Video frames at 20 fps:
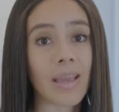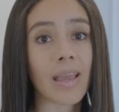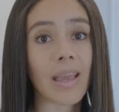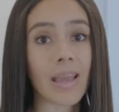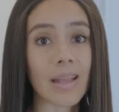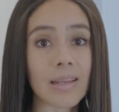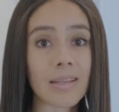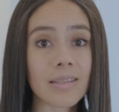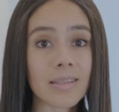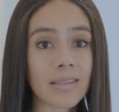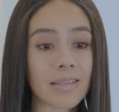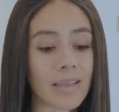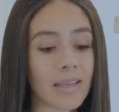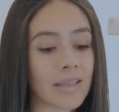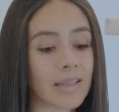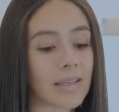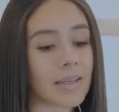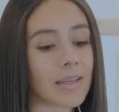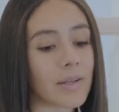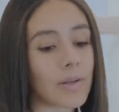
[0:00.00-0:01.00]
In a
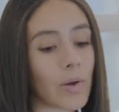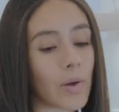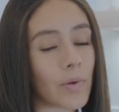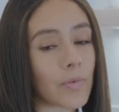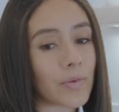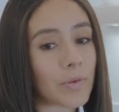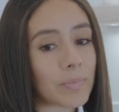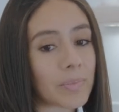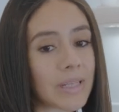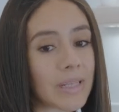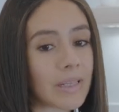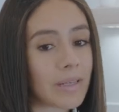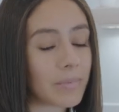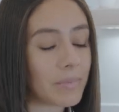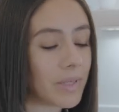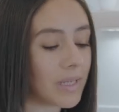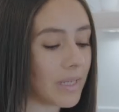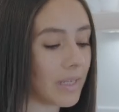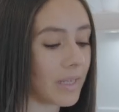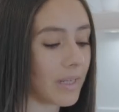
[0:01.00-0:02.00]
skillet over medium
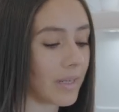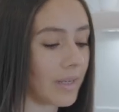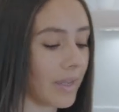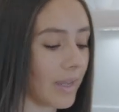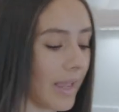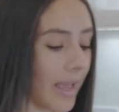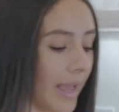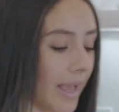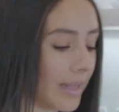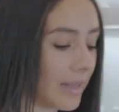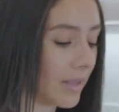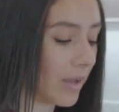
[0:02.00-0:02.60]
heat, add